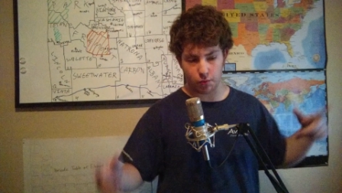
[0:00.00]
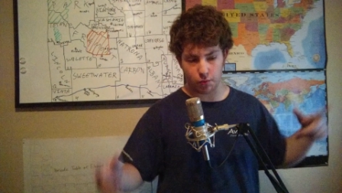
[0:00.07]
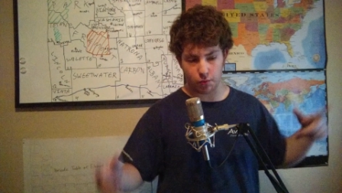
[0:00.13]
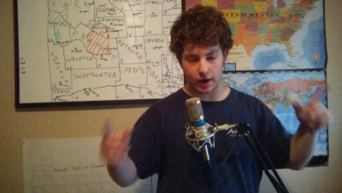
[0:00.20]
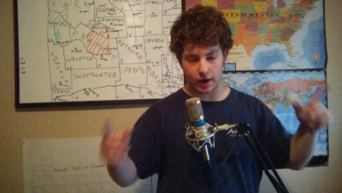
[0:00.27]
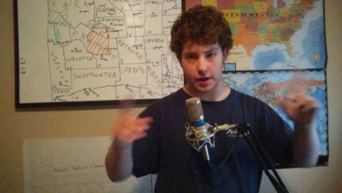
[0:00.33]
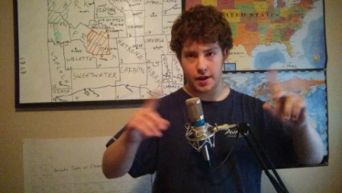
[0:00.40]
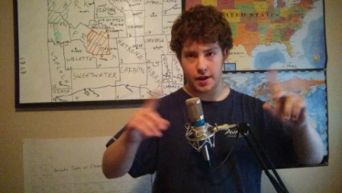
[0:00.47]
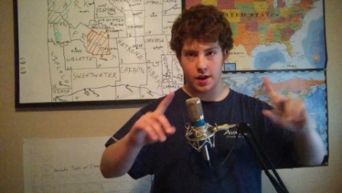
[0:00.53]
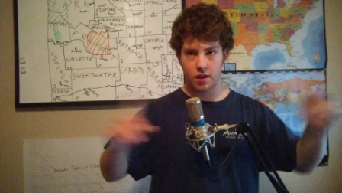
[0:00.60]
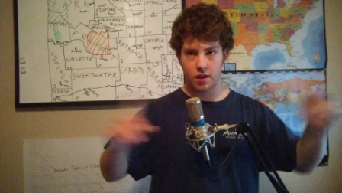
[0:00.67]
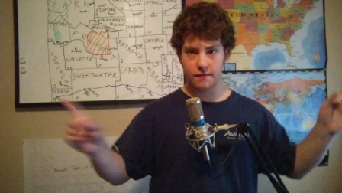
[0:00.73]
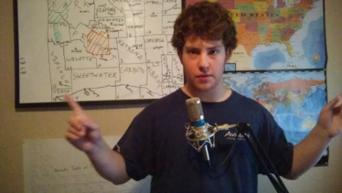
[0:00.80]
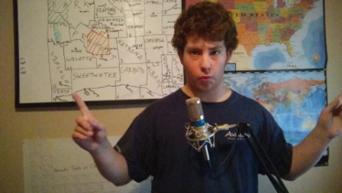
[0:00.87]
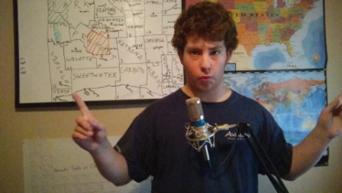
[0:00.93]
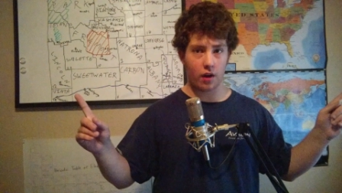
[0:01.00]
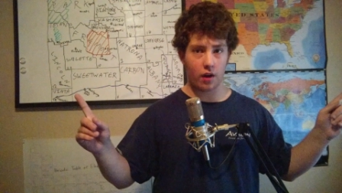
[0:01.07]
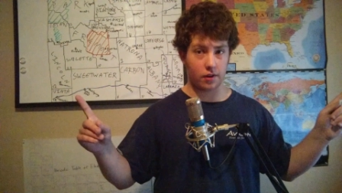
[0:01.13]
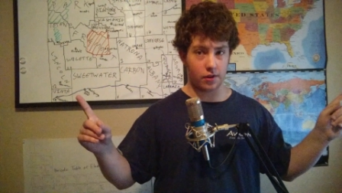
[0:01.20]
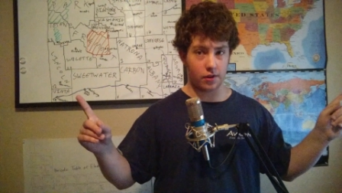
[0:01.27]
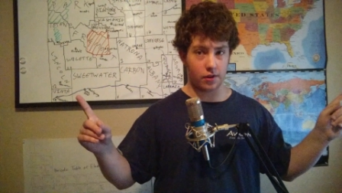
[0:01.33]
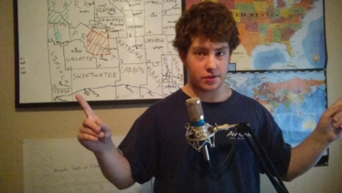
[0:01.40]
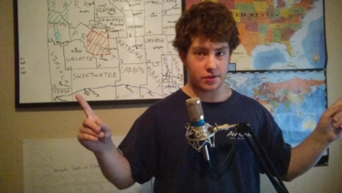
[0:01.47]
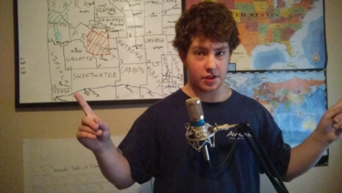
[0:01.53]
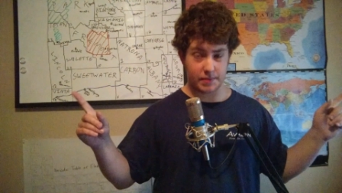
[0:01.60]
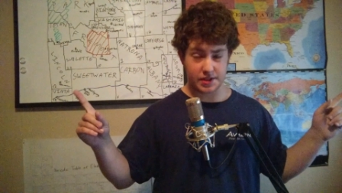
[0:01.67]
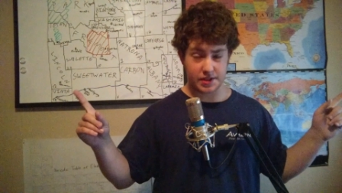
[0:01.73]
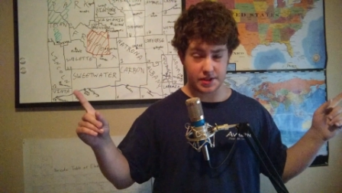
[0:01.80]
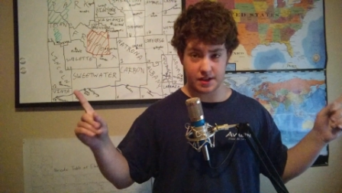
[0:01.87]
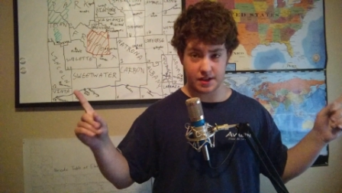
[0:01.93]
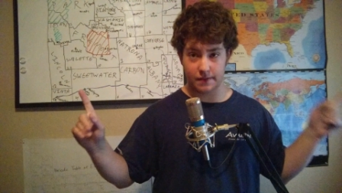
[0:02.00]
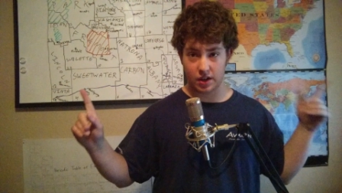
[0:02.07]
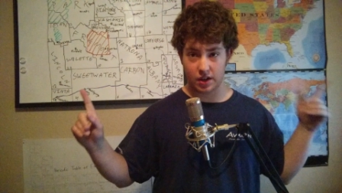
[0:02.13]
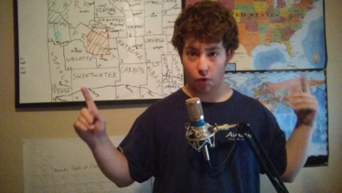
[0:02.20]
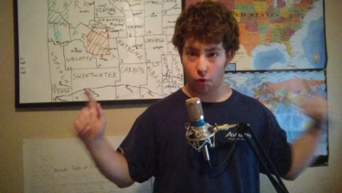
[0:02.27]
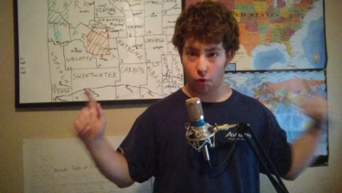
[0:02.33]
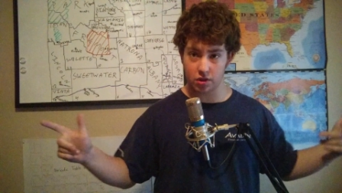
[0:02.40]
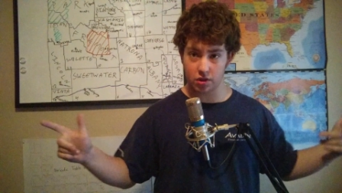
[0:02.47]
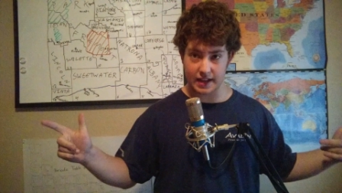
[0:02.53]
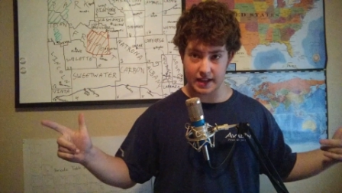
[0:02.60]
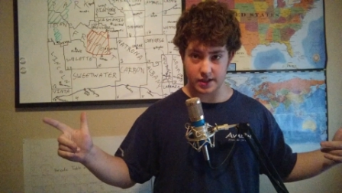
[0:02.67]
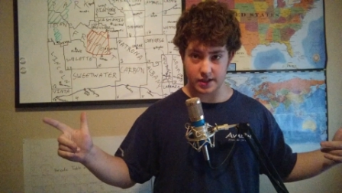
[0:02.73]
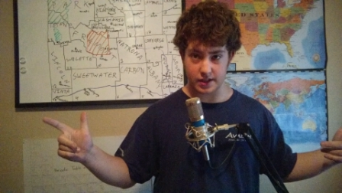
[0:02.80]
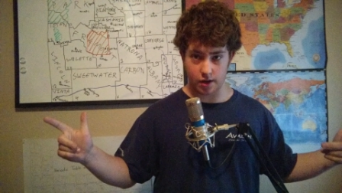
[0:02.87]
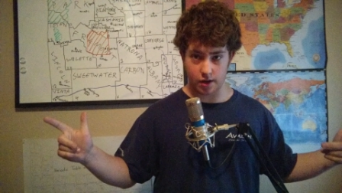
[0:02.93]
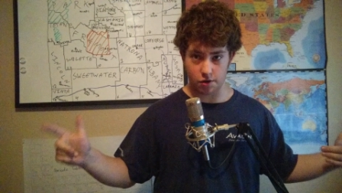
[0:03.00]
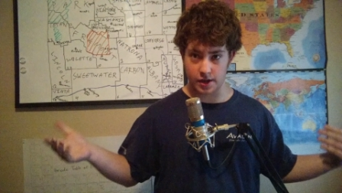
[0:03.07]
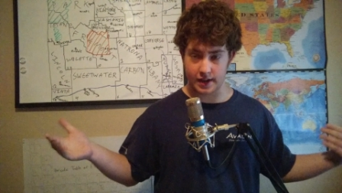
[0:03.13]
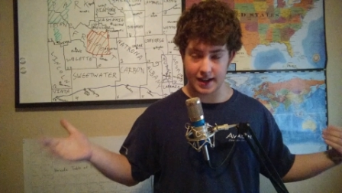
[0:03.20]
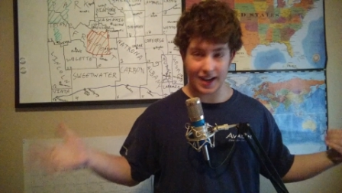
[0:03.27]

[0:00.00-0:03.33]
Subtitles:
where none of the water goes to the Pacific or Atlantic Ocean.